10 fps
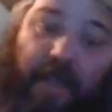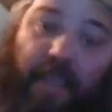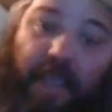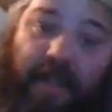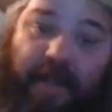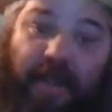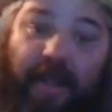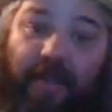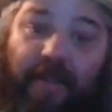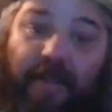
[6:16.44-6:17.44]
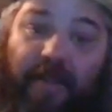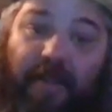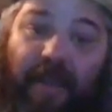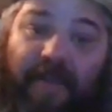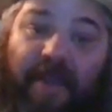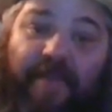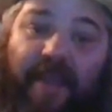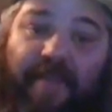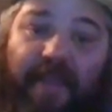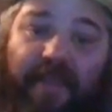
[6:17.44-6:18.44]
And it
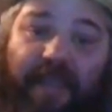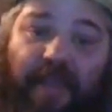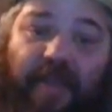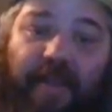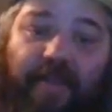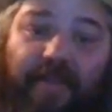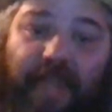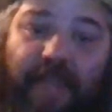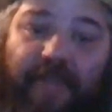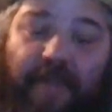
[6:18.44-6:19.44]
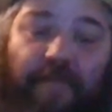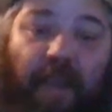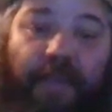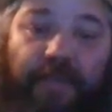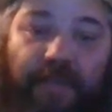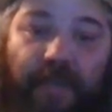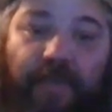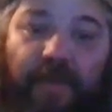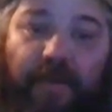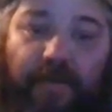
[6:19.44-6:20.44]
made me and Tony damn near brothers.
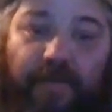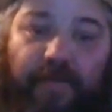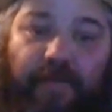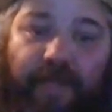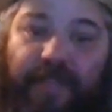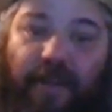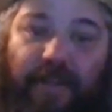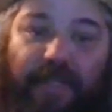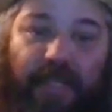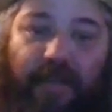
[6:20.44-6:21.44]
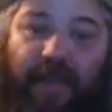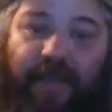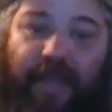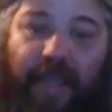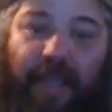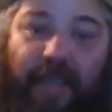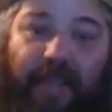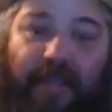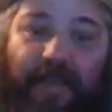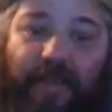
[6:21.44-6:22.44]
Like, we talk to each other every
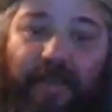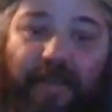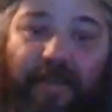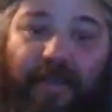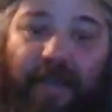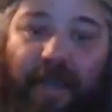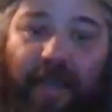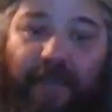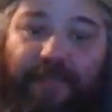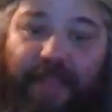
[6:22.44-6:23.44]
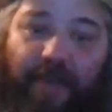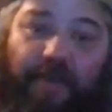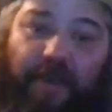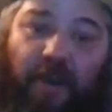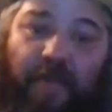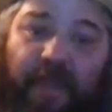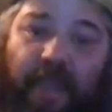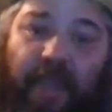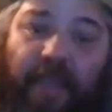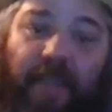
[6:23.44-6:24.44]
day. If he don't call
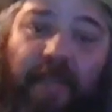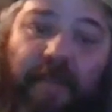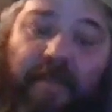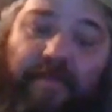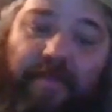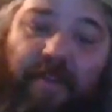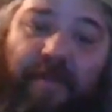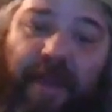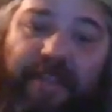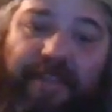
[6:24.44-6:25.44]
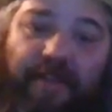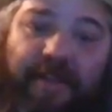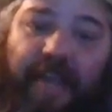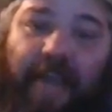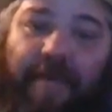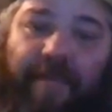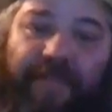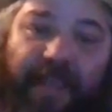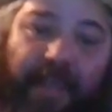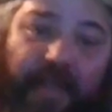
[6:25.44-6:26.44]
me, you know, by a certain time, I'm
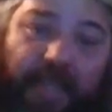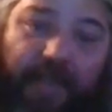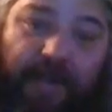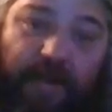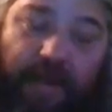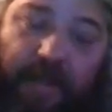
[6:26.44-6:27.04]
thinking either